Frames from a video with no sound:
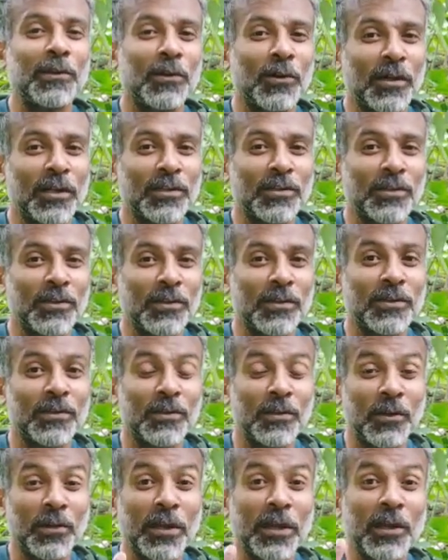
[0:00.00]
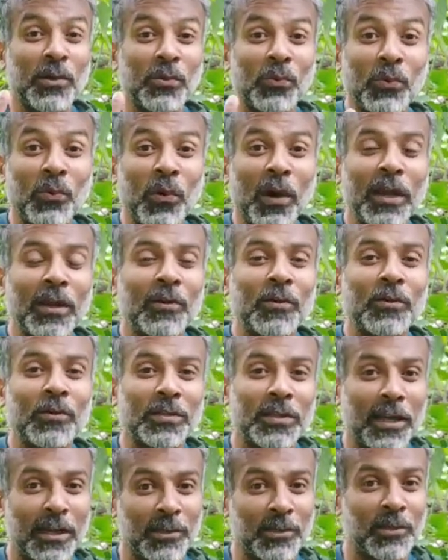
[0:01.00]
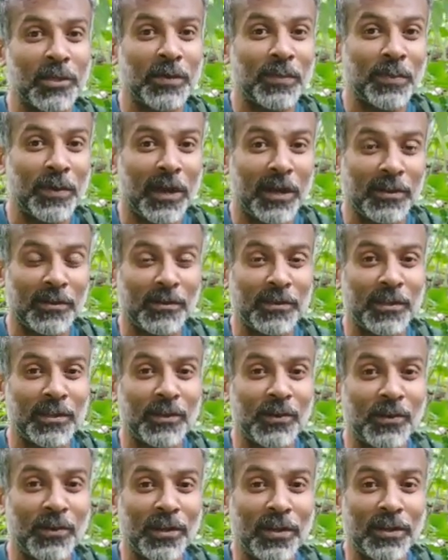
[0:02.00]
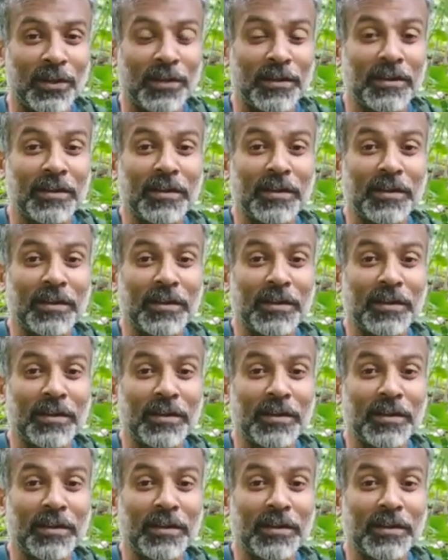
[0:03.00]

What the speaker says: yoga students to create one who's actually practicing yoga.